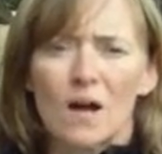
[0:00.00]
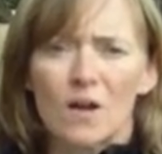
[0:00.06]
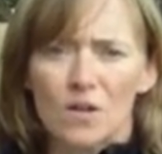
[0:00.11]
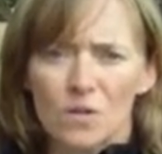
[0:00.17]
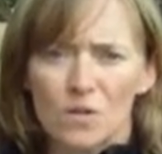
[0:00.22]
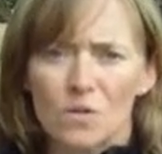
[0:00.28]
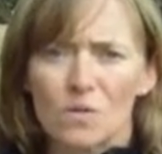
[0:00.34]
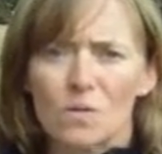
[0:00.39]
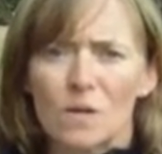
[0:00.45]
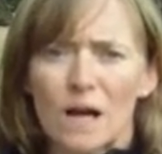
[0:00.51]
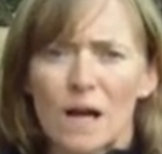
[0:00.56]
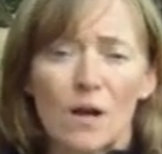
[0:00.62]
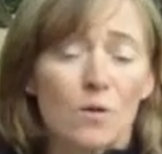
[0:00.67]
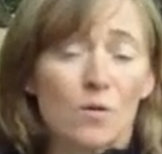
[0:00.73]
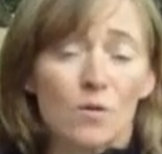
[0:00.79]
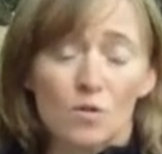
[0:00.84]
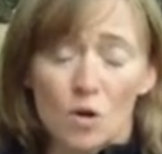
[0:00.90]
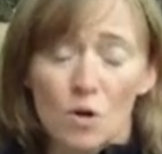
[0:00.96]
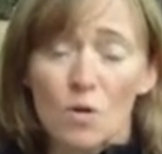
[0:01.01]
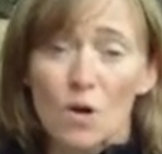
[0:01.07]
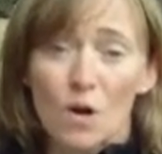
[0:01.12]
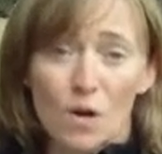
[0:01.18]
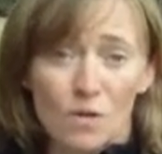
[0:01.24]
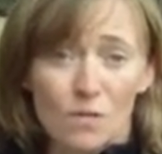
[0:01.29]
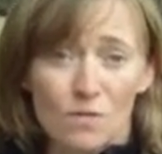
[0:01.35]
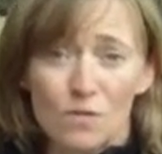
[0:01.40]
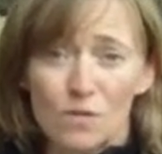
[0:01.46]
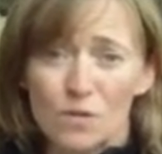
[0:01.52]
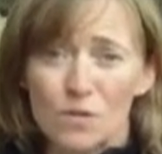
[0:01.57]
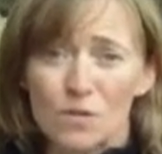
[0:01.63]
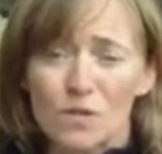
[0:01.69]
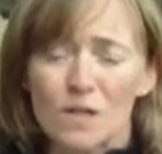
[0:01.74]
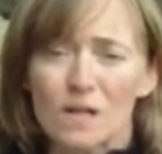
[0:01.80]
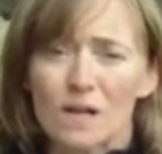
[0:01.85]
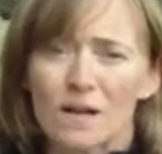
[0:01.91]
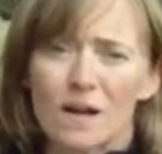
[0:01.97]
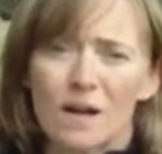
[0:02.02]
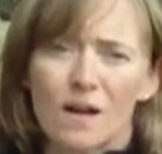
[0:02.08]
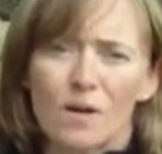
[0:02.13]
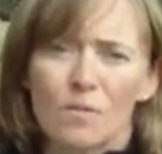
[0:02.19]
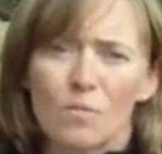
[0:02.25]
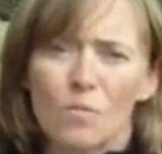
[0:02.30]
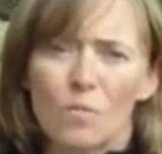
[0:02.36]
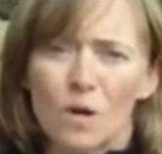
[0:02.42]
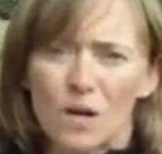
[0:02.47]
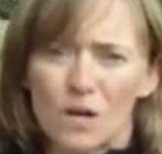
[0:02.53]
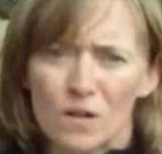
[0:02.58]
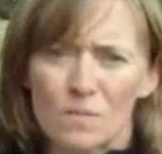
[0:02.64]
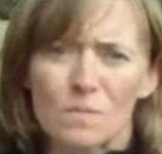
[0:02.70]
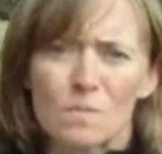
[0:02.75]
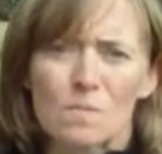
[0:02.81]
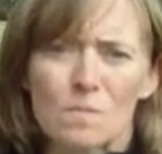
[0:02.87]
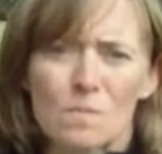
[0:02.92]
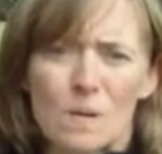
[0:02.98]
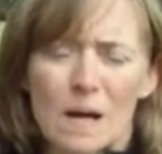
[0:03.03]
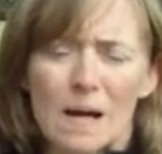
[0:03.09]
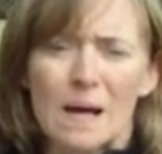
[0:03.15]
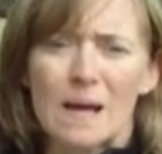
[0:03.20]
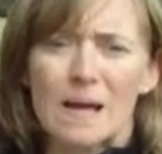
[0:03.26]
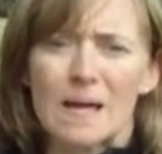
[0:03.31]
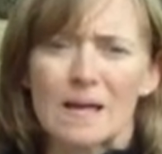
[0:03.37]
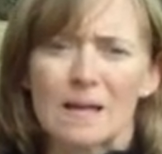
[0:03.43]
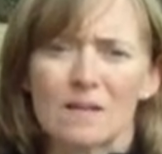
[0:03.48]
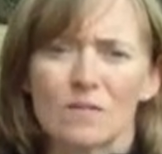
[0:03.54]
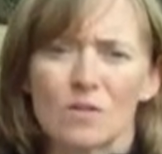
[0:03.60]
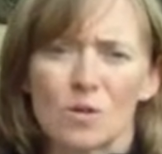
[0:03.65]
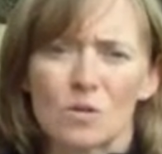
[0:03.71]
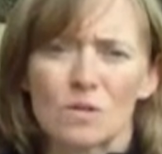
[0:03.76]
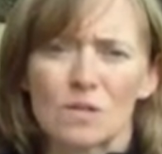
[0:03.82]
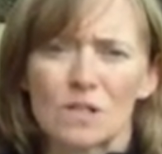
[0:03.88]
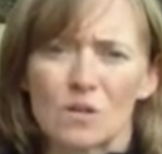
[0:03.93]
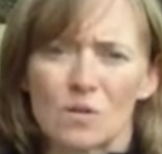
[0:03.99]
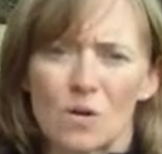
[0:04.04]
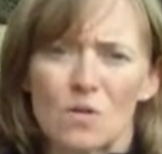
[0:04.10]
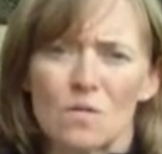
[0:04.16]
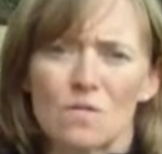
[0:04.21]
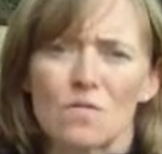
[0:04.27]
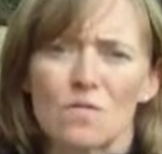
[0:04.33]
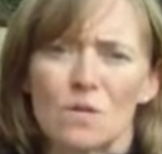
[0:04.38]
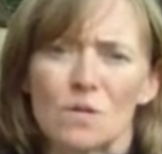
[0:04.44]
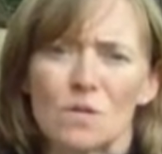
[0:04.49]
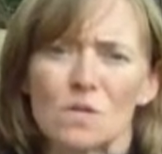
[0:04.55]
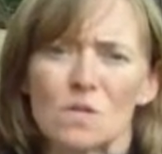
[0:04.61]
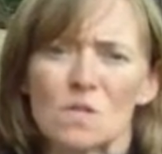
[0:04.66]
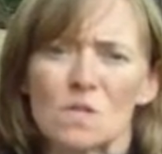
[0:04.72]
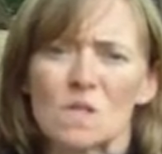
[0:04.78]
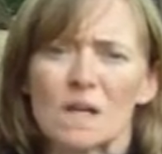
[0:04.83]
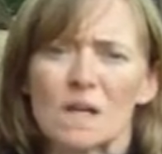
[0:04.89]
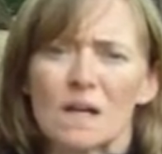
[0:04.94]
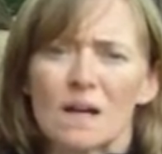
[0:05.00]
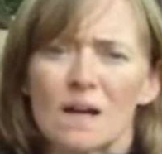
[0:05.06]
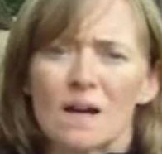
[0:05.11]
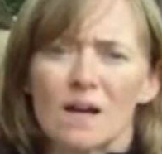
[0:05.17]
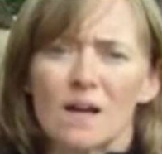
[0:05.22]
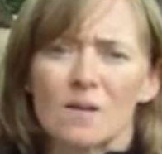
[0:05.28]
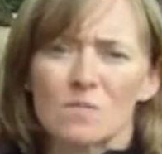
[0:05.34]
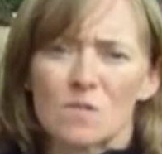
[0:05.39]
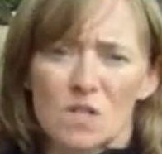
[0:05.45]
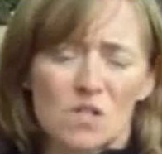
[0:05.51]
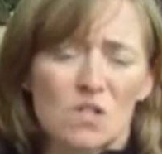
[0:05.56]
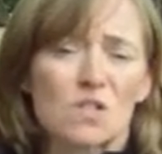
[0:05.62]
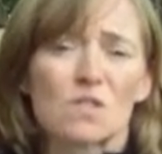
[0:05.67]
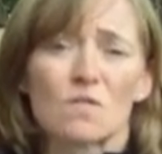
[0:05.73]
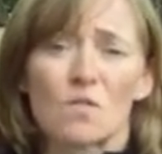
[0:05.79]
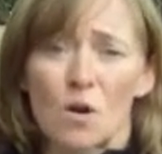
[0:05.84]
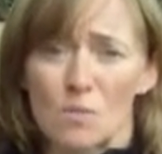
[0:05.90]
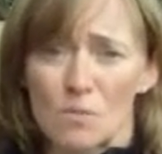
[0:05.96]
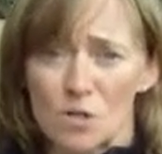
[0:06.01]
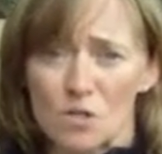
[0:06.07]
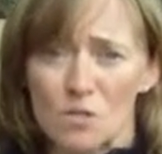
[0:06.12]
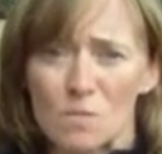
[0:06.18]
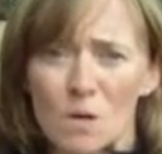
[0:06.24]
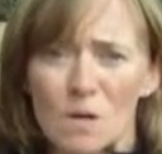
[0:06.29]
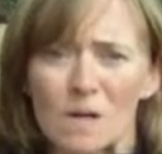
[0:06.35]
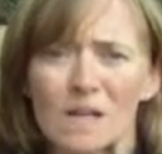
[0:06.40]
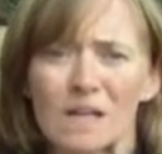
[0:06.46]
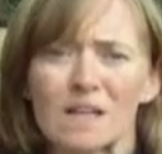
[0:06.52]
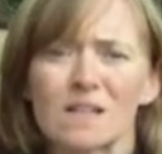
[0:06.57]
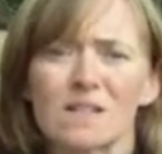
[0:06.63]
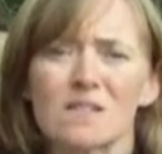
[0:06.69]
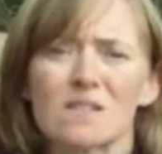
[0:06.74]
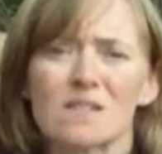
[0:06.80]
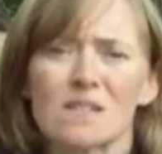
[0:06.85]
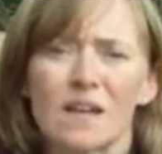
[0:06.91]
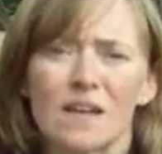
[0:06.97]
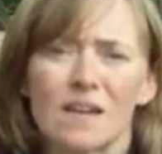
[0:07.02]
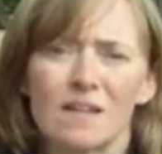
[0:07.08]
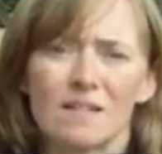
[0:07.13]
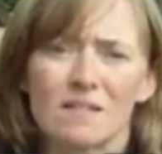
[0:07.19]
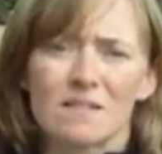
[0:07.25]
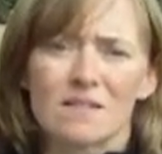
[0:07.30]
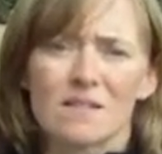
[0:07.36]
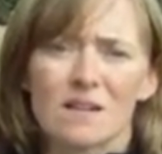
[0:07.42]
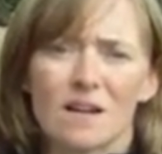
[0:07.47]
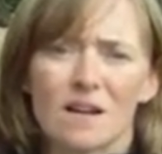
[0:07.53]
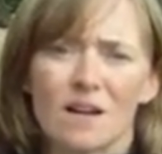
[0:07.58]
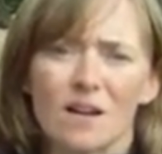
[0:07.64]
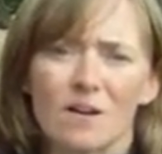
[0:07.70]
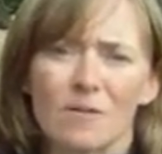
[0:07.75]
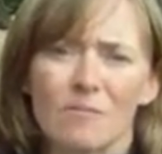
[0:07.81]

how to grow our own food, where to buy locally grown foods, such as farmers markets, and